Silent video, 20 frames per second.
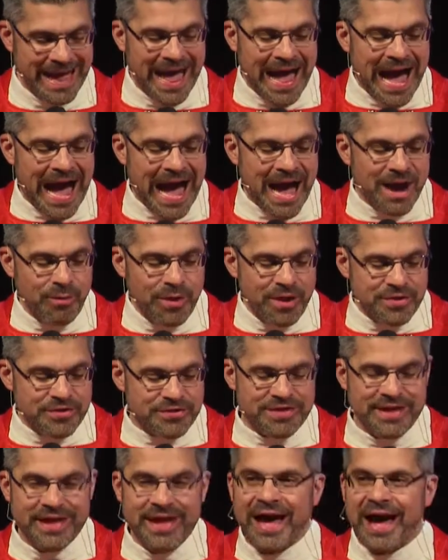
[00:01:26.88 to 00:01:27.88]
I was
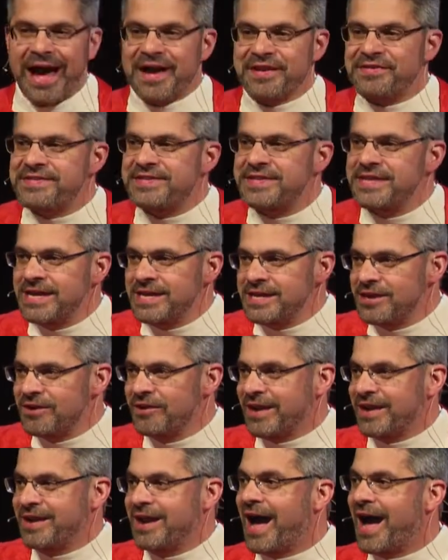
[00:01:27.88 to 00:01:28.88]
a senior
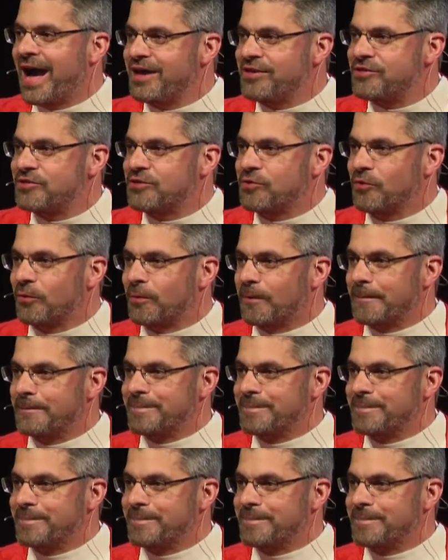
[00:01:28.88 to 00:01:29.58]
in high school,